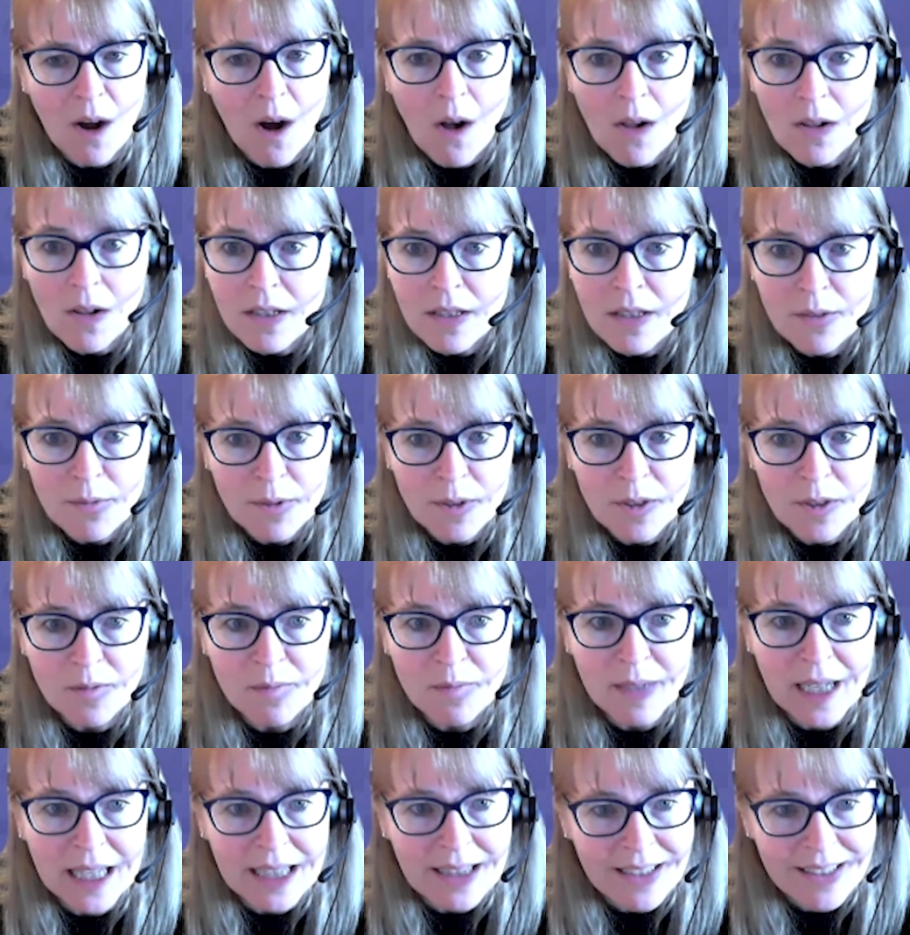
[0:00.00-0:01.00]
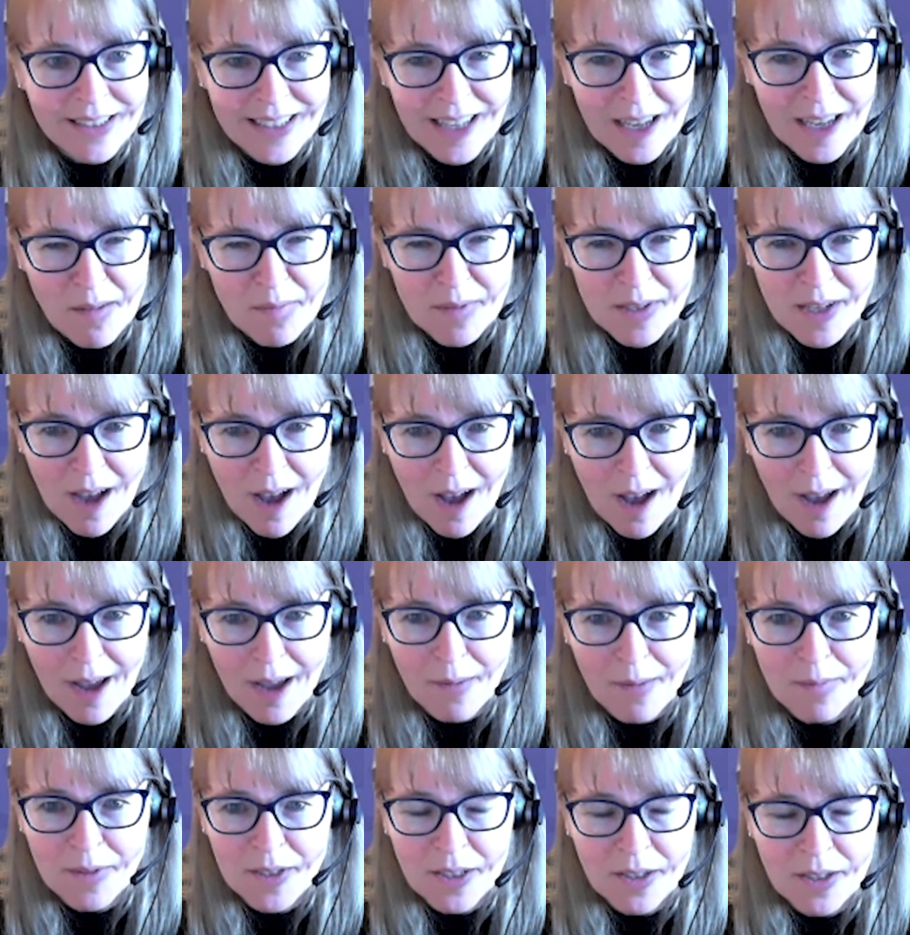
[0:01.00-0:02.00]
all in the room at the same
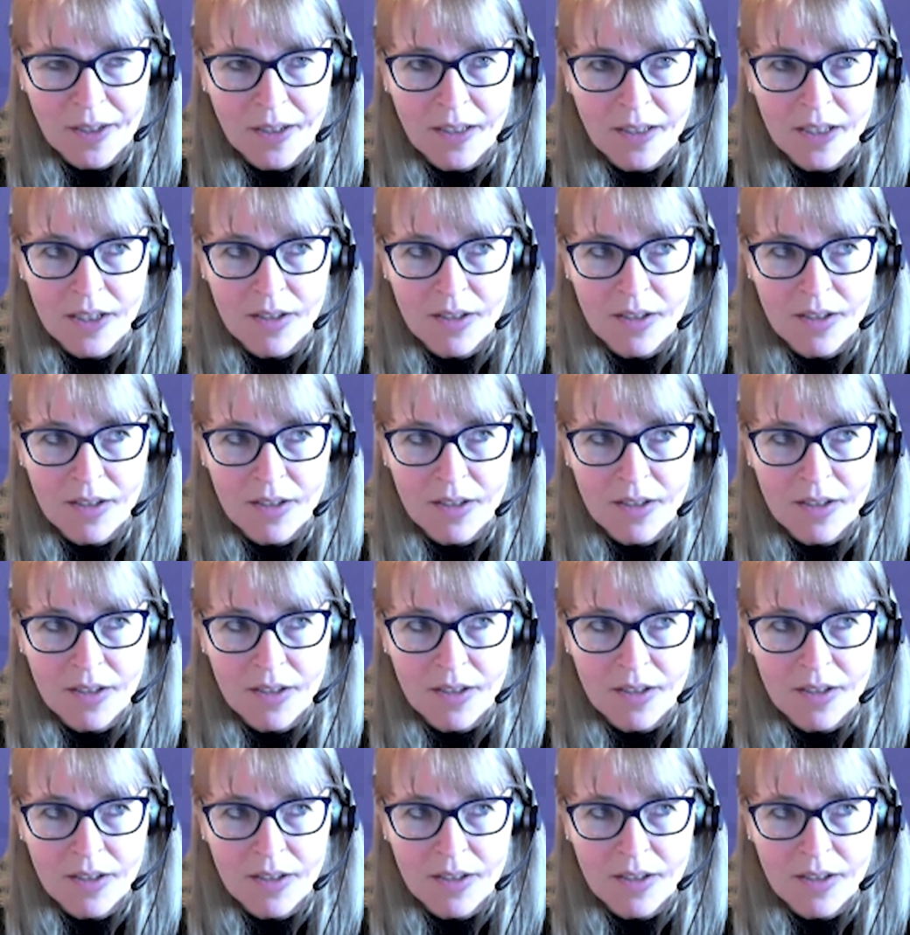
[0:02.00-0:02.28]
time to,